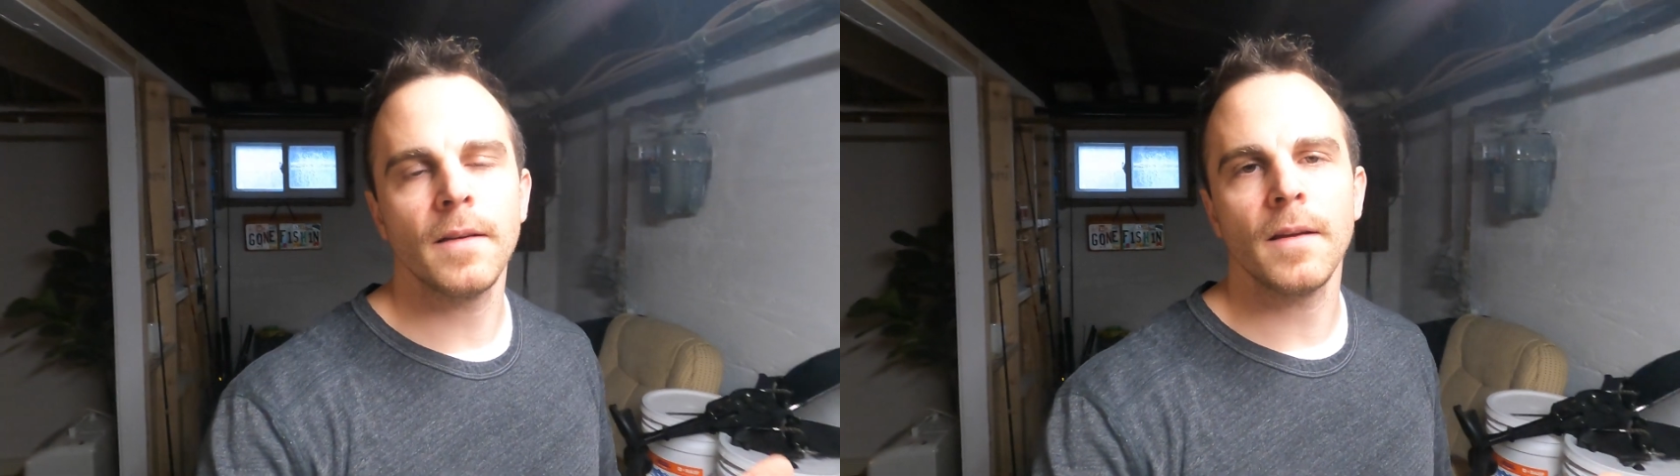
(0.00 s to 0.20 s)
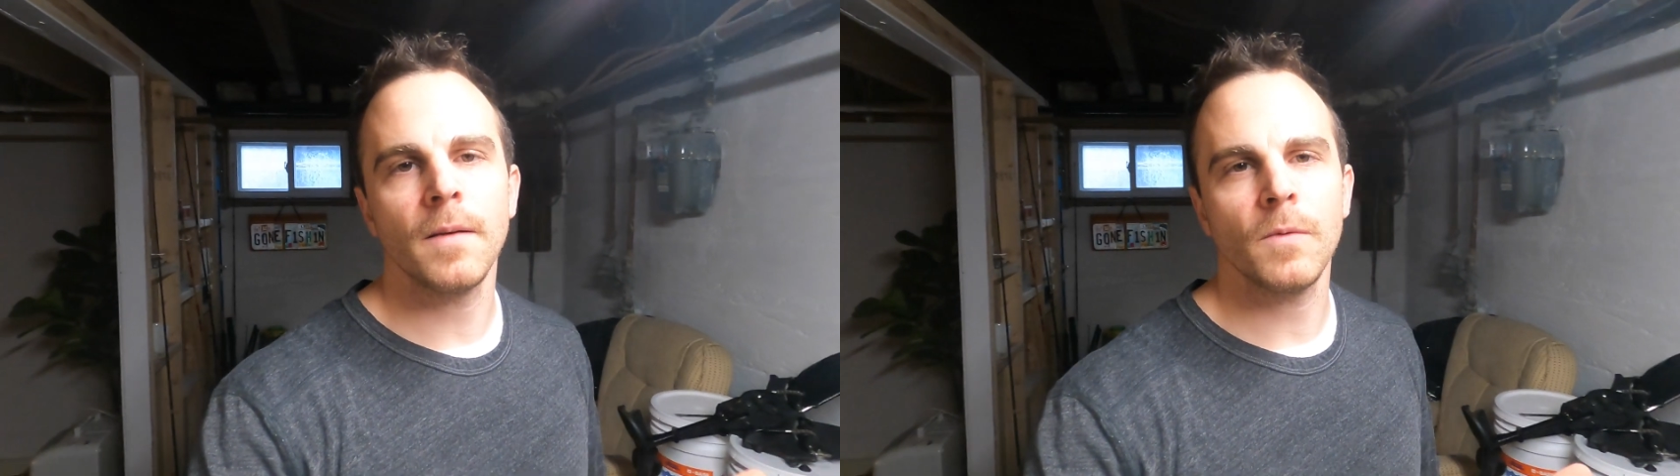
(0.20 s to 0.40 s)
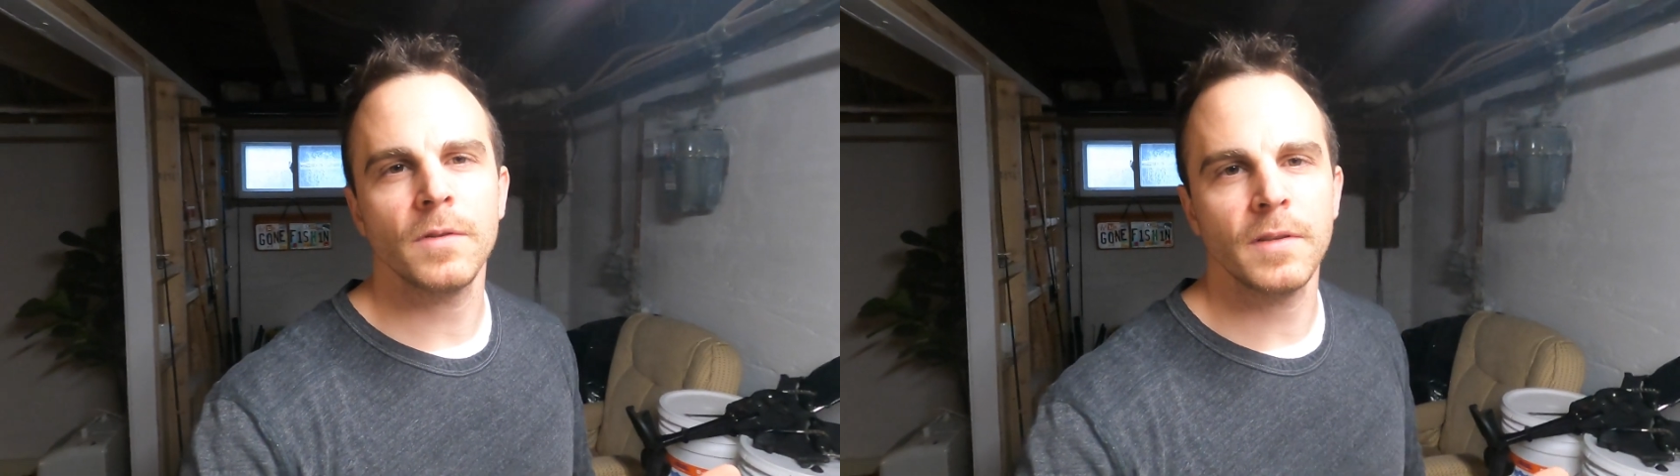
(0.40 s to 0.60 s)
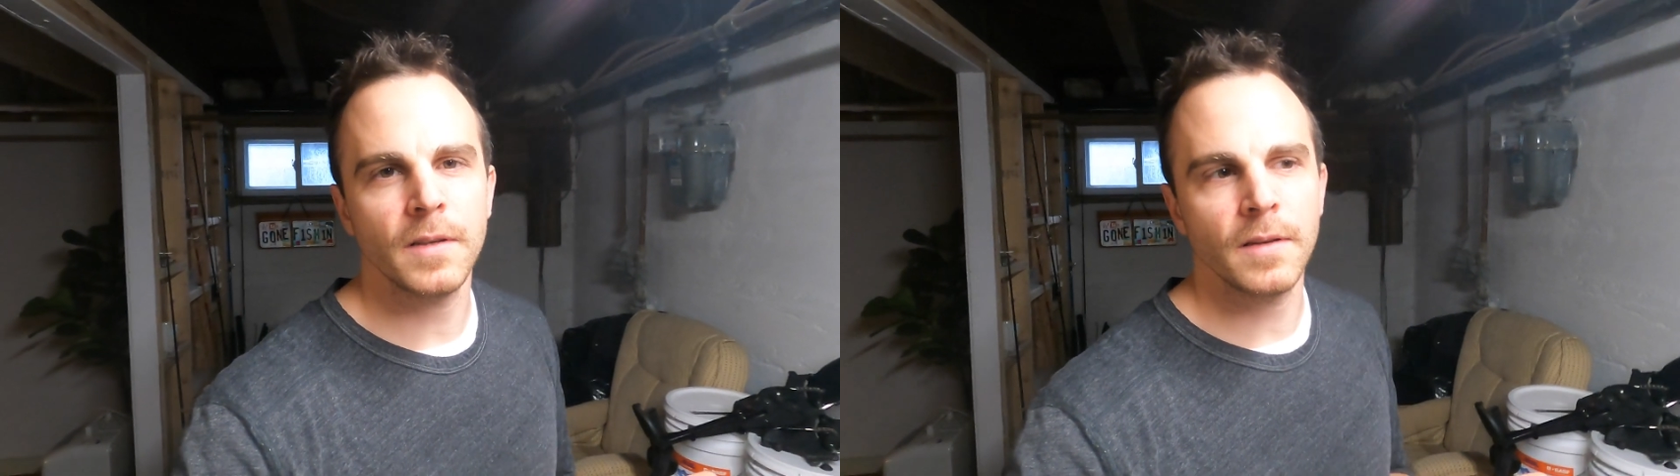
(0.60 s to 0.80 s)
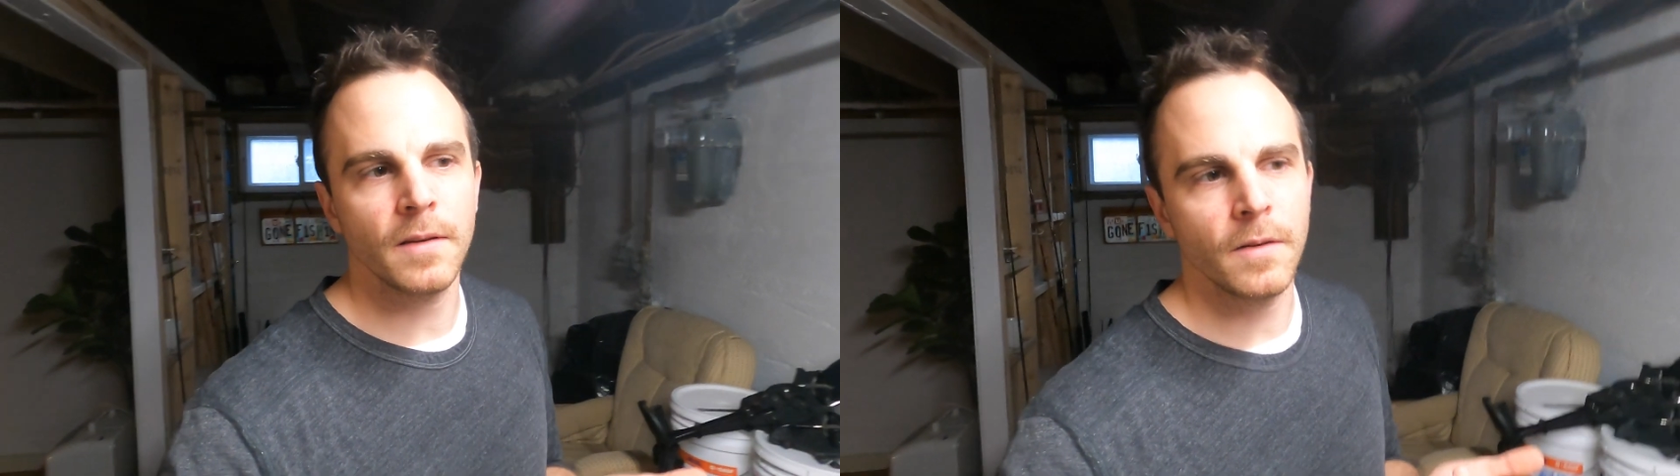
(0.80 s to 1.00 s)
and we'll
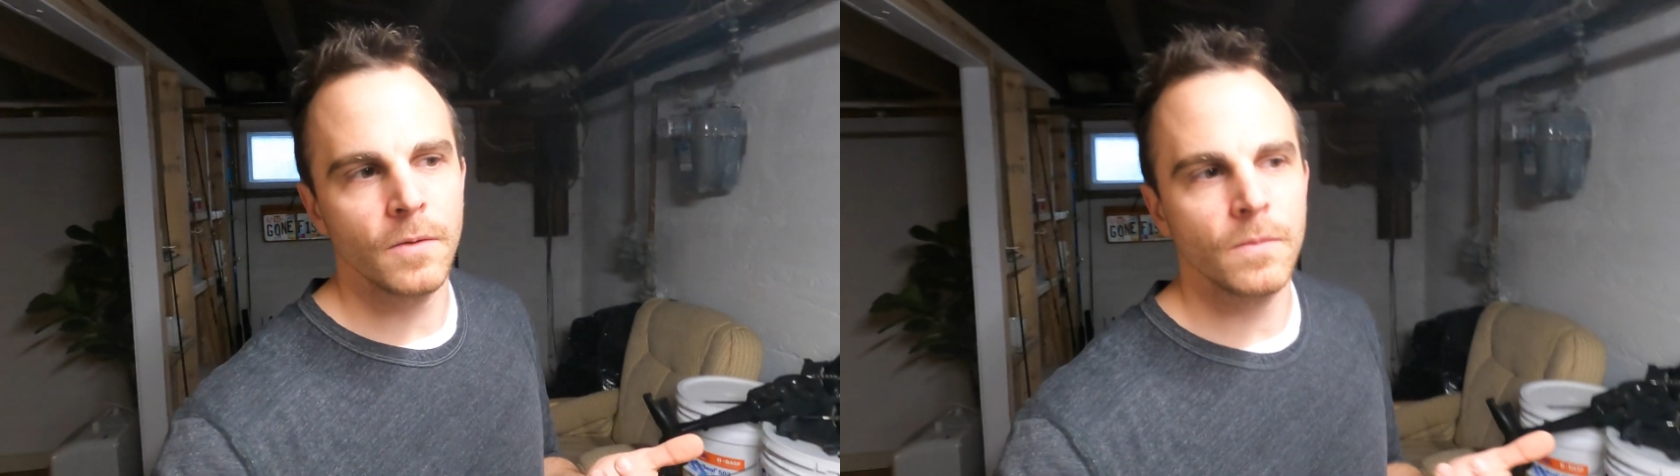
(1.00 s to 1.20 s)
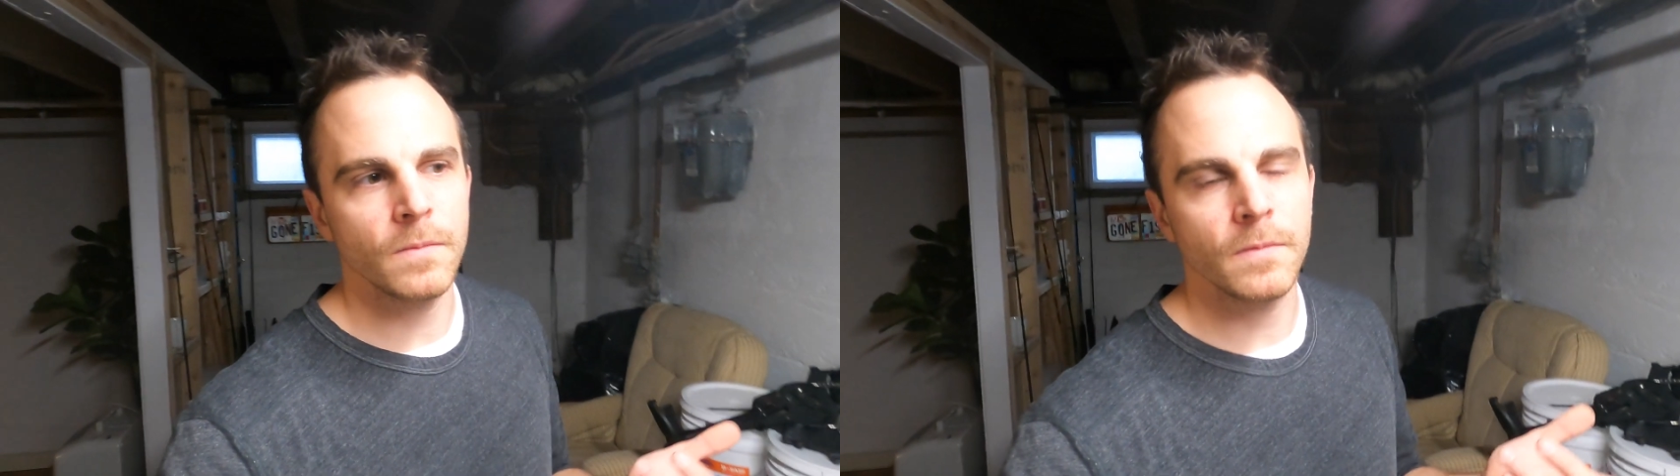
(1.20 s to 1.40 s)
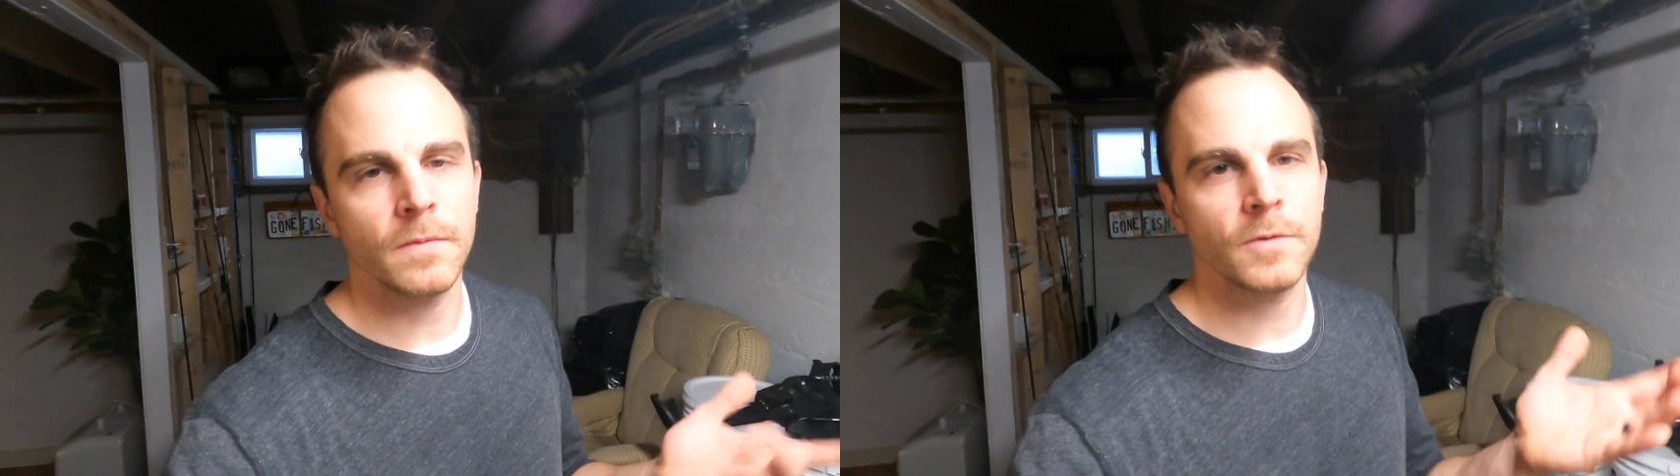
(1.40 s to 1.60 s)
see, you know,